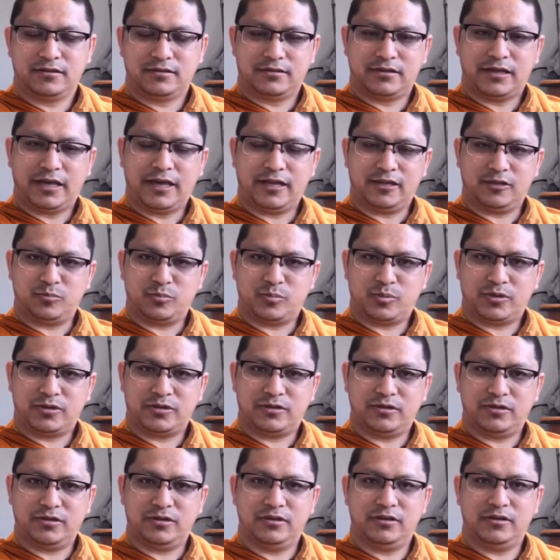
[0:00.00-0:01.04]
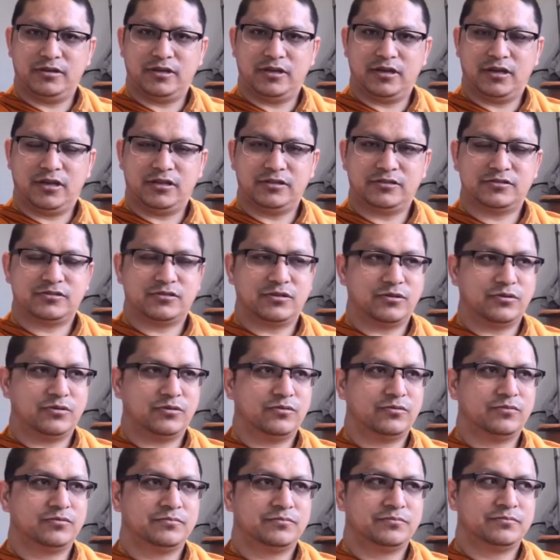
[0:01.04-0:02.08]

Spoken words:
help. And also